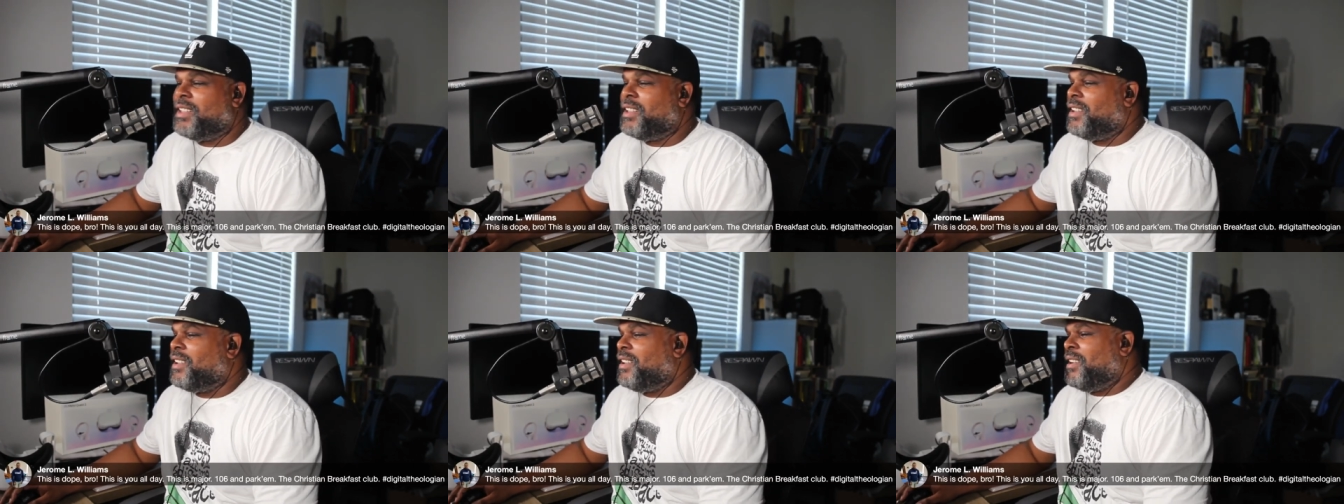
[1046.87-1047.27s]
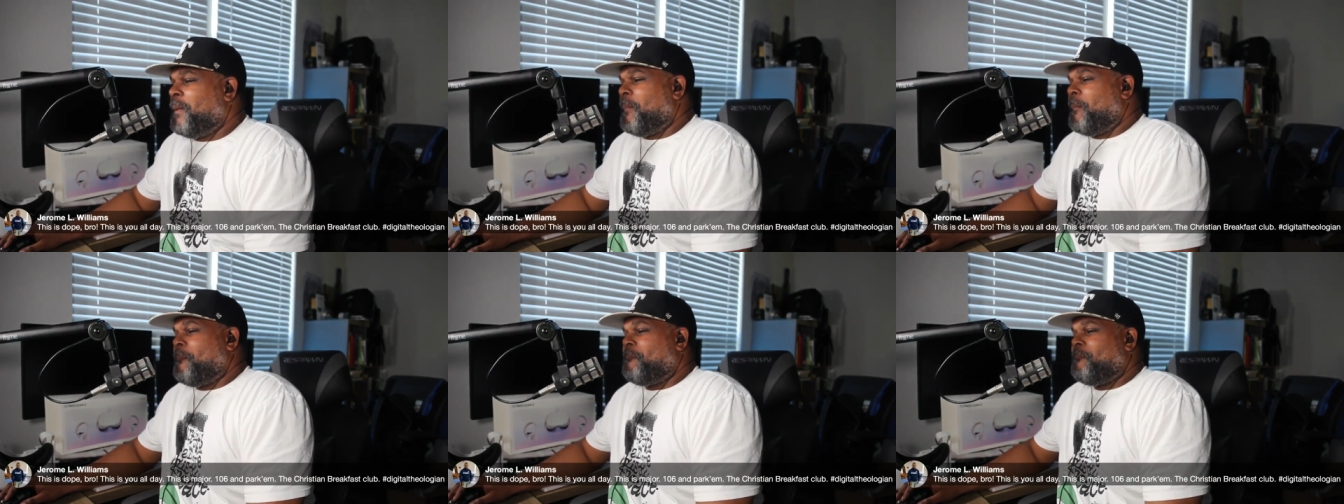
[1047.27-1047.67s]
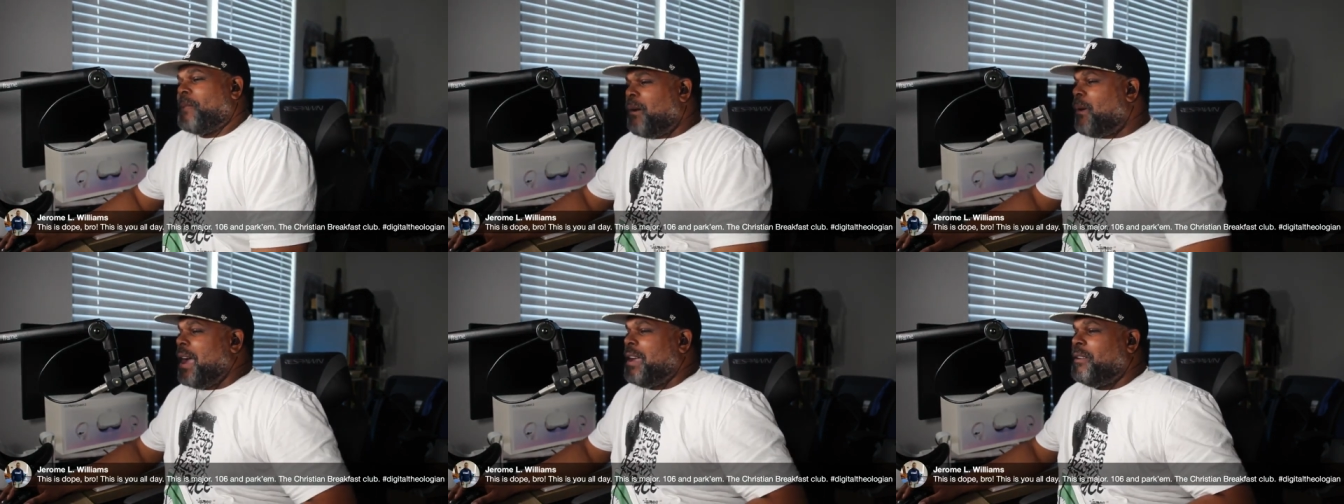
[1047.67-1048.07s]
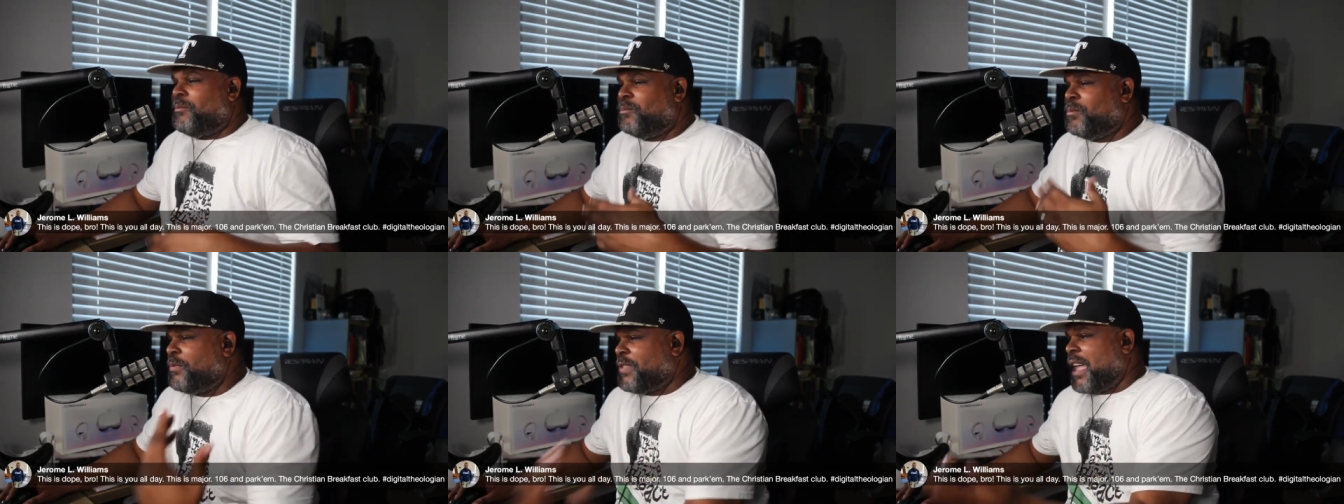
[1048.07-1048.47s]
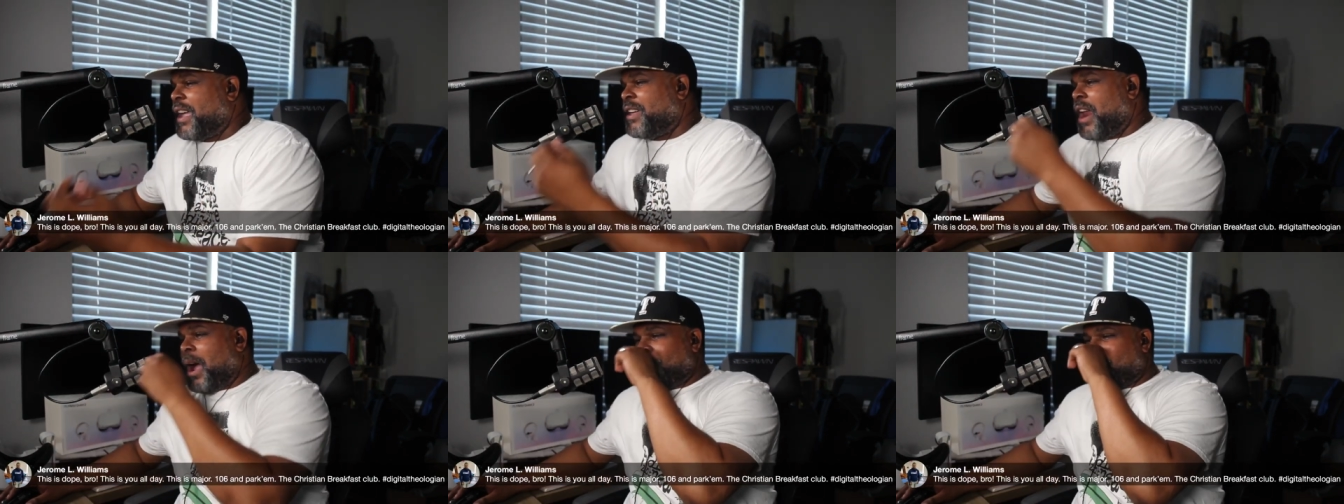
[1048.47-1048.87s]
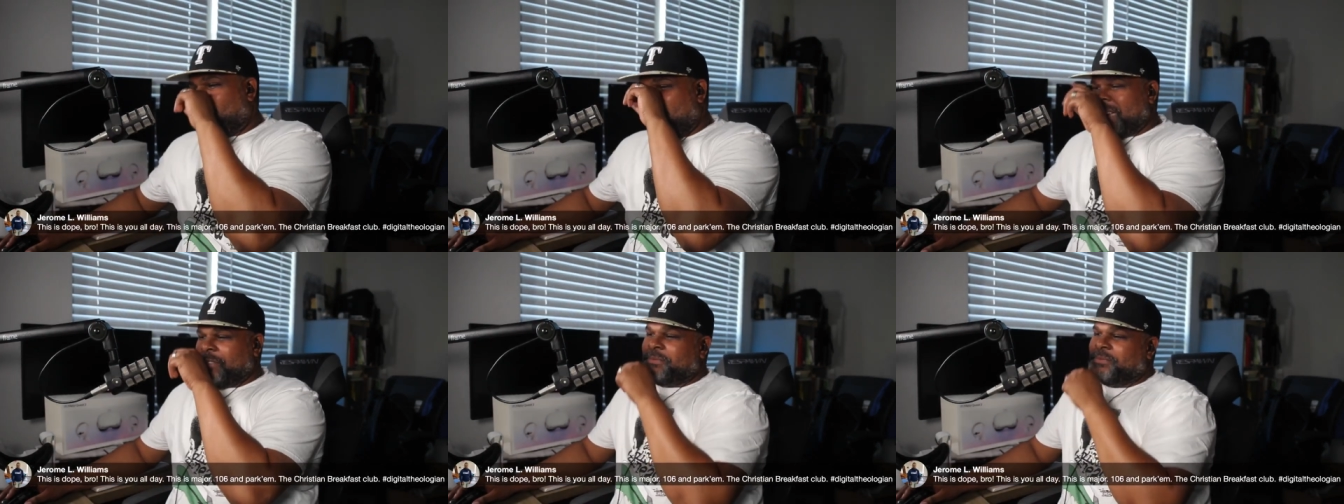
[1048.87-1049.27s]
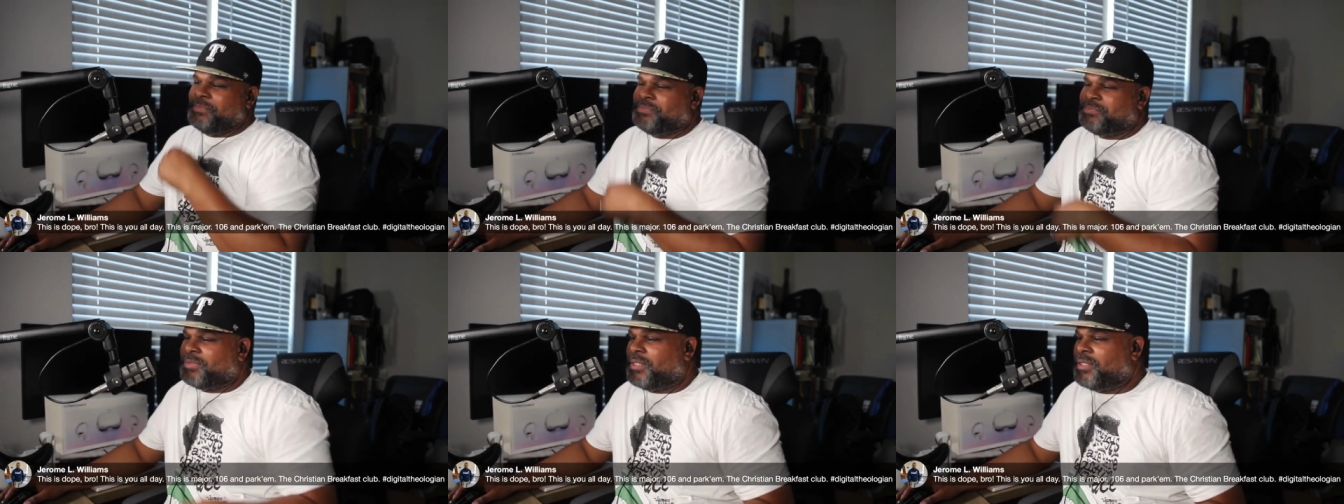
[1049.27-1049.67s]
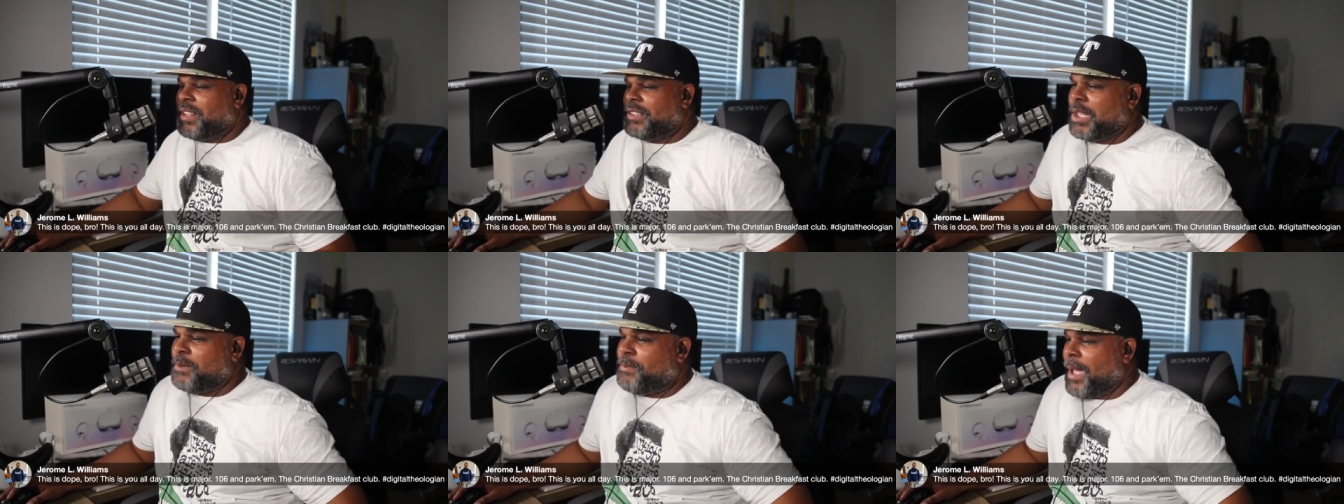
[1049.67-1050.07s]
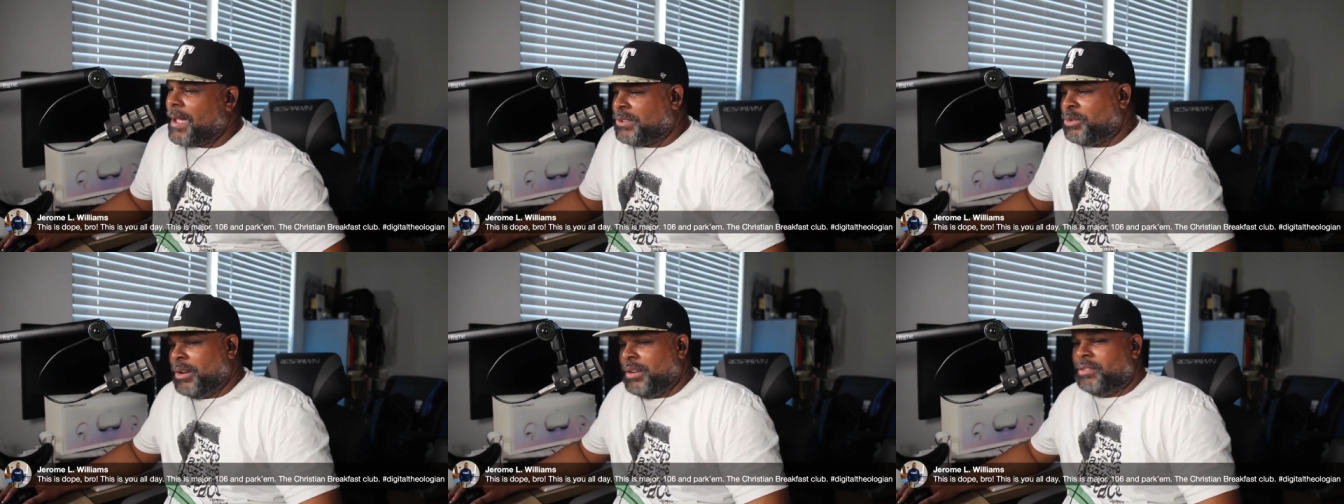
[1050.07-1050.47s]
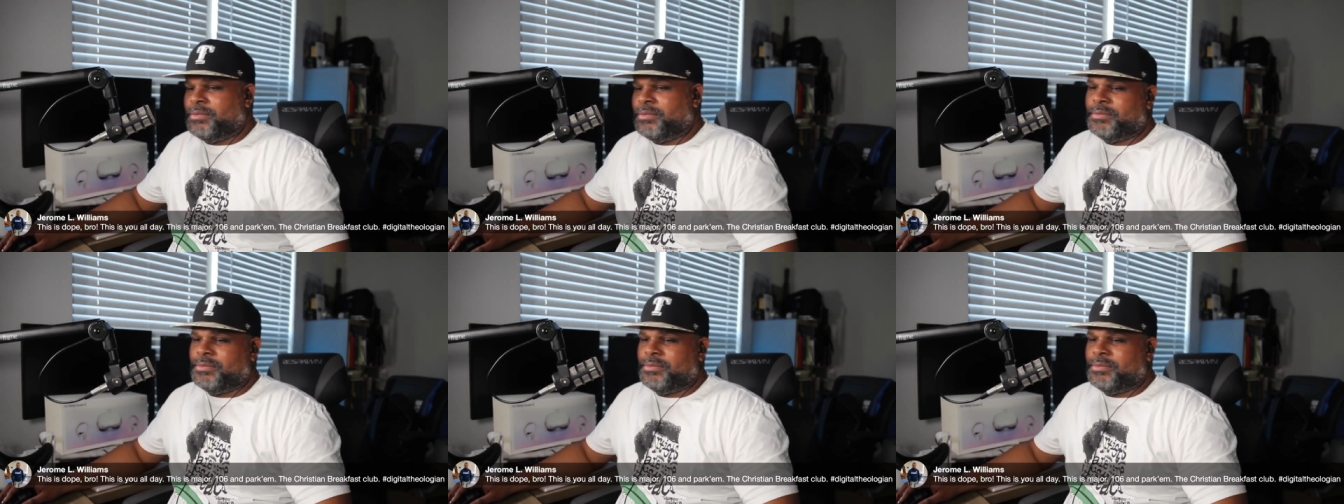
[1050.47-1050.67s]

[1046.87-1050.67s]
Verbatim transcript: man. All right, we've taken our break. Let's get back to it.